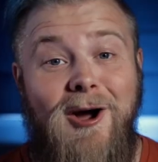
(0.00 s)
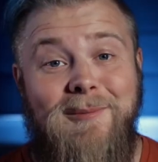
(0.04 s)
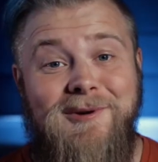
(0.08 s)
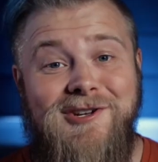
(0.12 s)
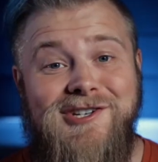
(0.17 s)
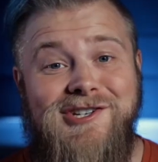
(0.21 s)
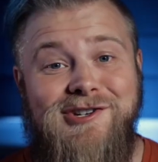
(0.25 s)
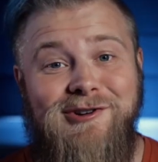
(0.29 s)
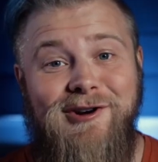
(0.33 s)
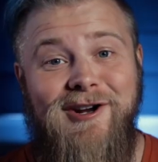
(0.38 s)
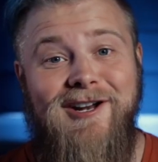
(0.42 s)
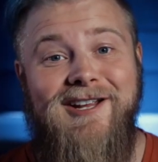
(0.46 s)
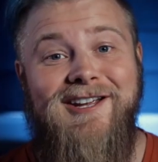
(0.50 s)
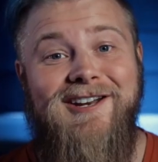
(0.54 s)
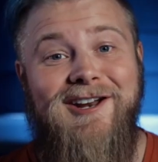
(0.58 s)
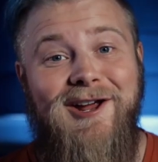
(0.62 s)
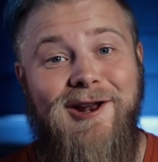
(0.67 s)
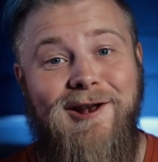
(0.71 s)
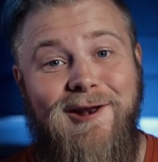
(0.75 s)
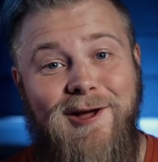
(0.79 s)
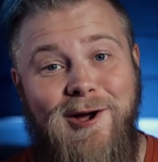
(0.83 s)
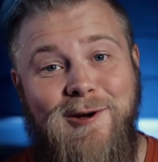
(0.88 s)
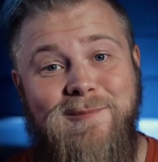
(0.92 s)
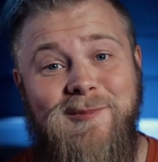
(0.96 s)
I'm an Australian
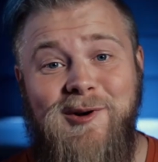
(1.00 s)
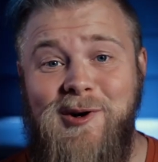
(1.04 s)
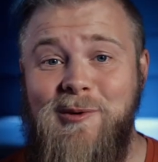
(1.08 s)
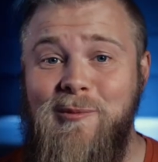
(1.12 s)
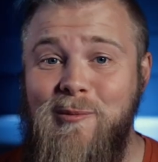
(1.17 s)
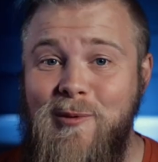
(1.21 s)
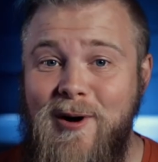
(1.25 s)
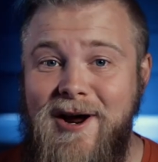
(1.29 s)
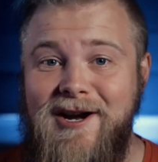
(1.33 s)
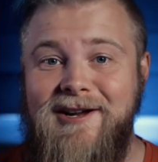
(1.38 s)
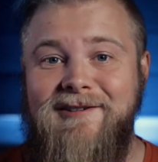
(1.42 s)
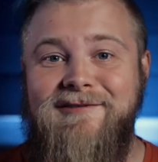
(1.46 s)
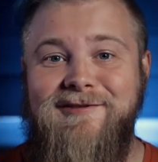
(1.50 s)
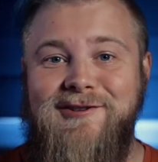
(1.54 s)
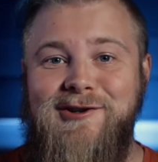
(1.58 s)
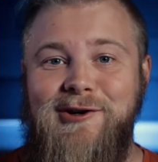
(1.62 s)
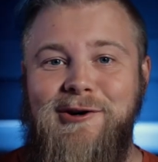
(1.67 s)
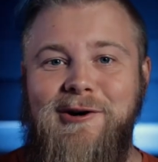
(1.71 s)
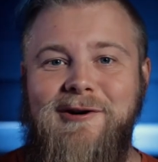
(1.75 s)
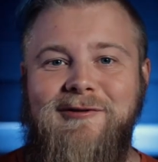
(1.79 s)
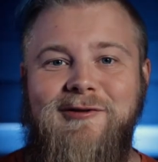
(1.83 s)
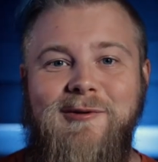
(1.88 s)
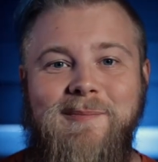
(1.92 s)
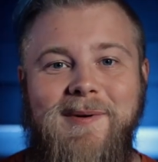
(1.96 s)
elopement and wedding
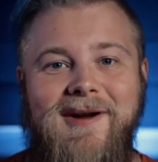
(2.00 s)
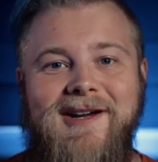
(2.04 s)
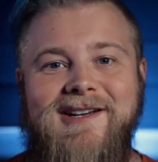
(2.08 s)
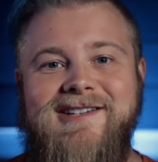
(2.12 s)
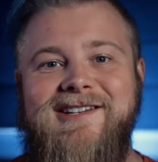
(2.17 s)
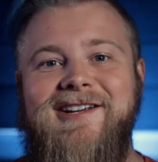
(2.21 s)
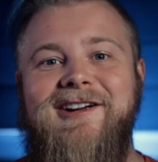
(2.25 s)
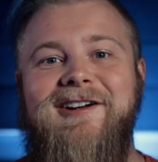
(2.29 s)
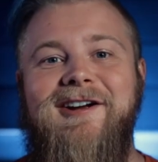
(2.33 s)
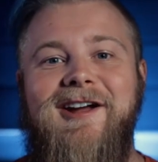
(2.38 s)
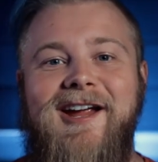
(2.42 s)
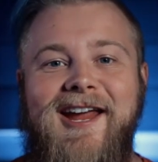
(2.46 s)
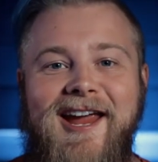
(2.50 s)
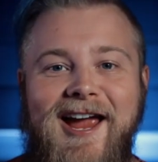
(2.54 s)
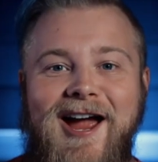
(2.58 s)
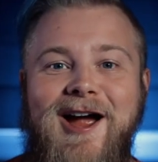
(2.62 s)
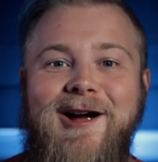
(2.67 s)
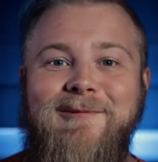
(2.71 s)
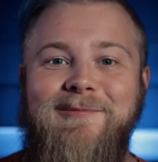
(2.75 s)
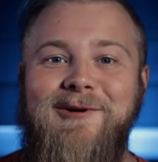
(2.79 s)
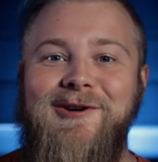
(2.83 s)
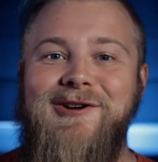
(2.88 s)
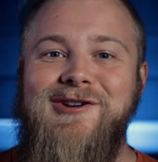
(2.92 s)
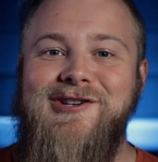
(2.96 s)
photographer based here in
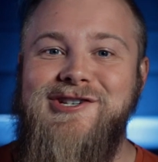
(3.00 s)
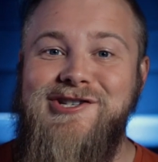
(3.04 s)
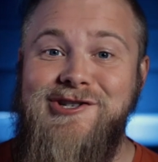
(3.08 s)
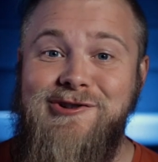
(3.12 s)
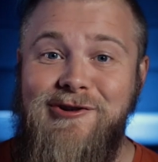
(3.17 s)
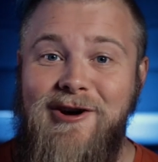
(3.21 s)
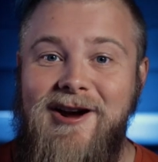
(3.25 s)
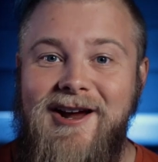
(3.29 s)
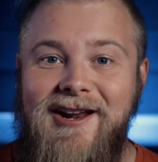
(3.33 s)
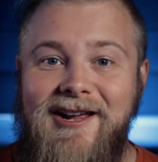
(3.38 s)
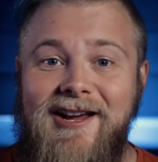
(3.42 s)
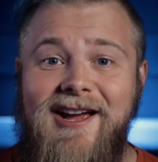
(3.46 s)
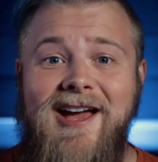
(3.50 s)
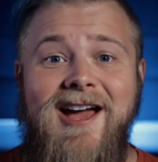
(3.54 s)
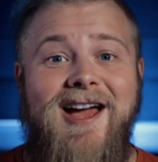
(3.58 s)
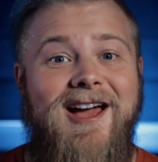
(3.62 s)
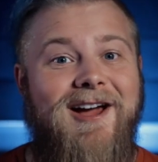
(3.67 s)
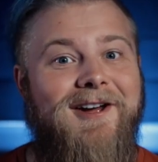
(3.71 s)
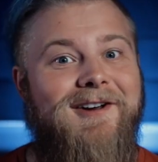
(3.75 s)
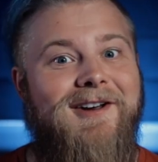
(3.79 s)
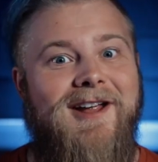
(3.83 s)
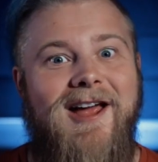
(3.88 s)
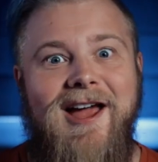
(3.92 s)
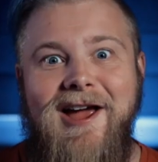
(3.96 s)
Canberra in Australia
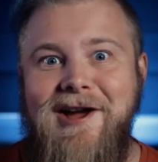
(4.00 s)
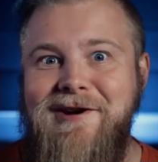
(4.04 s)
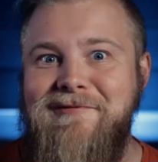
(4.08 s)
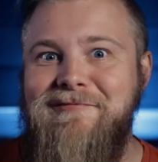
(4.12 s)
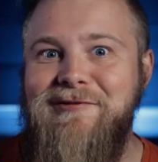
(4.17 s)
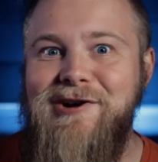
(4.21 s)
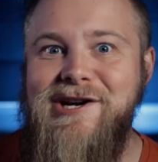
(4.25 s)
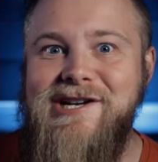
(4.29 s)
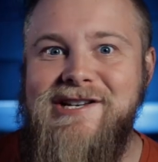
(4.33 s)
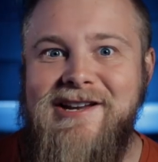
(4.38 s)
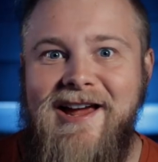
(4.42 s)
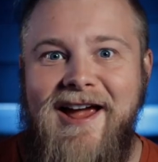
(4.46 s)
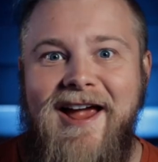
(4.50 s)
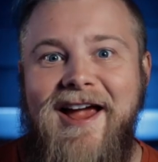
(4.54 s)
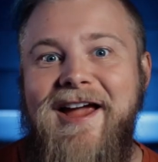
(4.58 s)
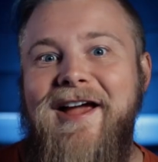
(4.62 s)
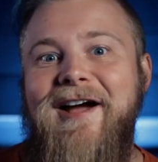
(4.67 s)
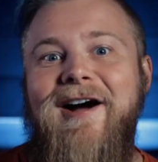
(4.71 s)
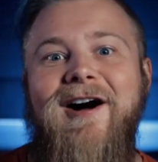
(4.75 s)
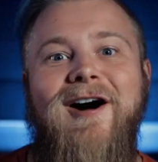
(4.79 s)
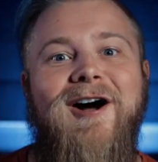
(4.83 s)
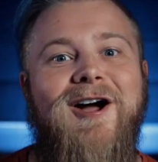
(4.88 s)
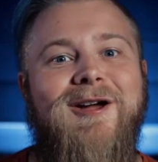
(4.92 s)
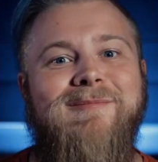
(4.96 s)
and every day
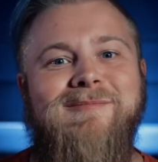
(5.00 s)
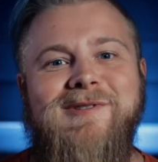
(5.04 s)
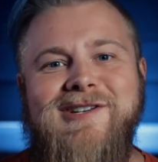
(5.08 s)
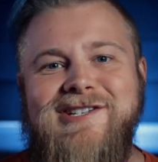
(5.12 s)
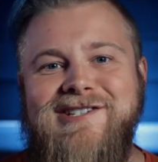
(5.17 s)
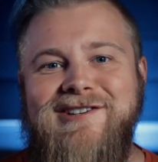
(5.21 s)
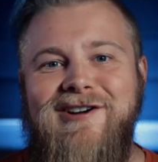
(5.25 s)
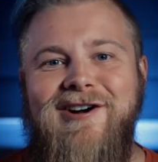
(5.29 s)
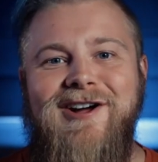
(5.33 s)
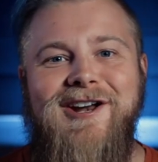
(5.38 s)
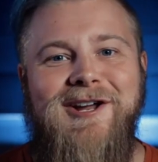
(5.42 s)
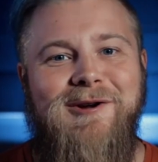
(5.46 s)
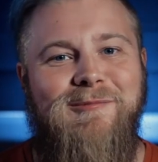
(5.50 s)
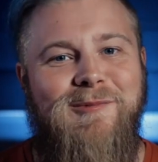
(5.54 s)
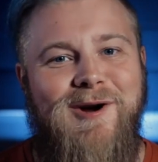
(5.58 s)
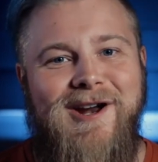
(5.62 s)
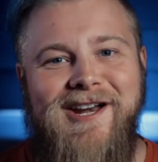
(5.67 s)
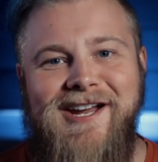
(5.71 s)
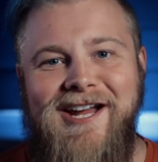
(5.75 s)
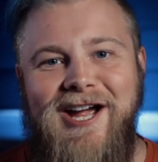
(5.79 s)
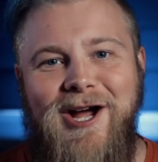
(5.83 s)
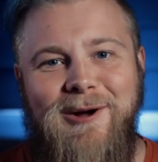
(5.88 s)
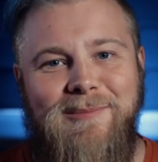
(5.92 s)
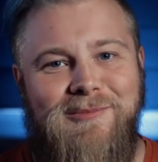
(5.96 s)
I'm designing
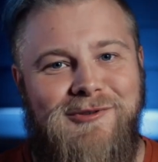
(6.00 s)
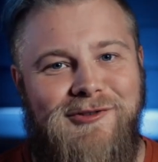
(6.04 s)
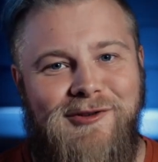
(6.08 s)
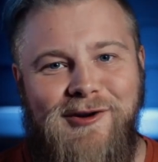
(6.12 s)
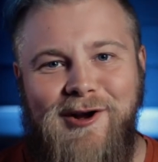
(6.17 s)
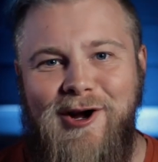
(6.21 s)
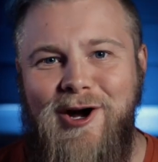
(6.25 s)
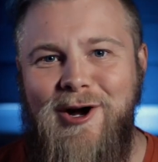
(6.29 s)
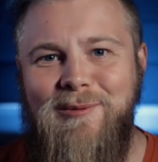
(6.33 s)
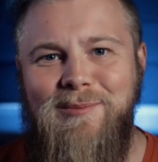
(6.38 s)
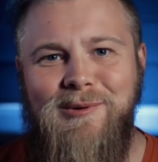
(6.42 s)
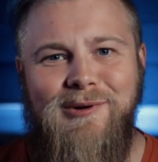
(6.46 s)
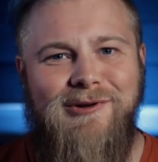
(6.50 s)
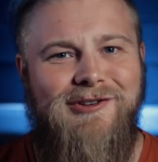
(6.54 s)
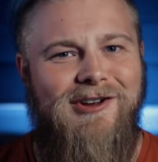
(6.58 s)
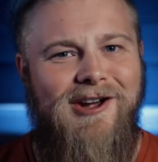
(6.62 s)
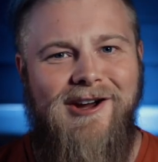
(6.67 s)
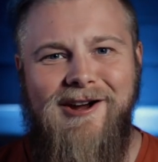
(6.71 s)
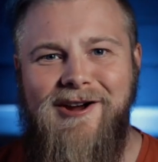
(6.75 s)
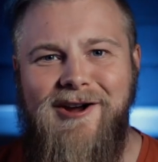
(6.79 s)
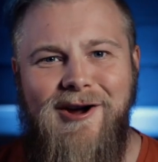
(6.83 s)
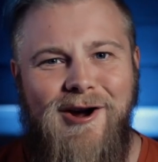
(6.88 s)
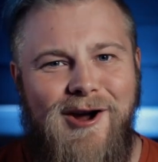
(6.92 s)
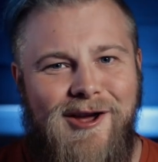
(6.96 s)
wedding albums for couples.
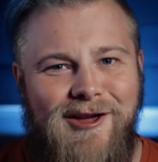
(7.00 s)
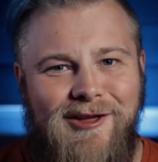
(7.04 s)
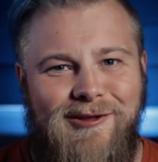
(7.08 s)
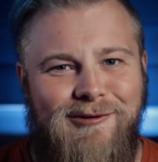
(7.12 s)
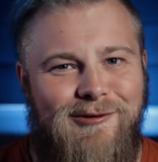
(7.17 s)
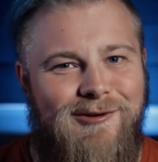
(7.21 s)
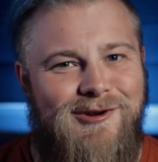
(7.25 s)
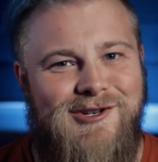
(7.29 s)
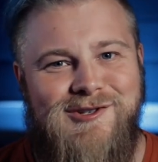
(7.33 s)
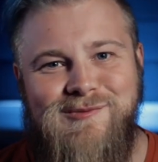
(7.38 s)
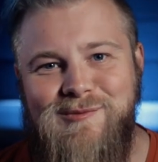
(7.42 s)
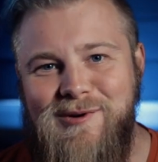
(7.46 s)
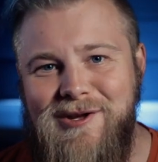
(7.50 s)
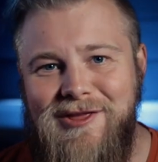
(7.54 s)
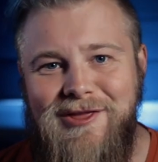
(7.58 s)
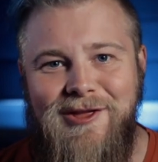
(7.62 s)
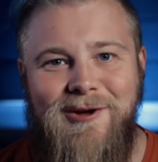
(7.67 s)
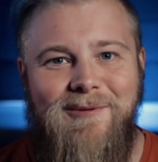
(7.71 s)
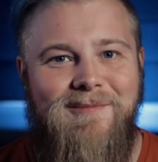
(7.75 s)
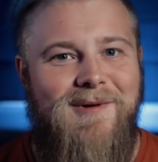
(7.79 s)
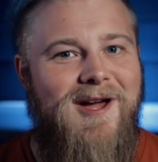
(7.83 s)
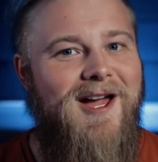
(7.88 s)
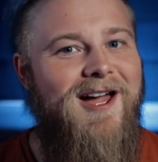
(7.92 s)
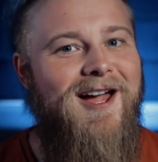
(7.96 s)
I'm going through this with
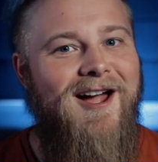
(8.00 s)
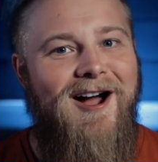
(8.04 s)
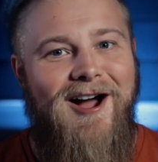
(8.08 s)
them.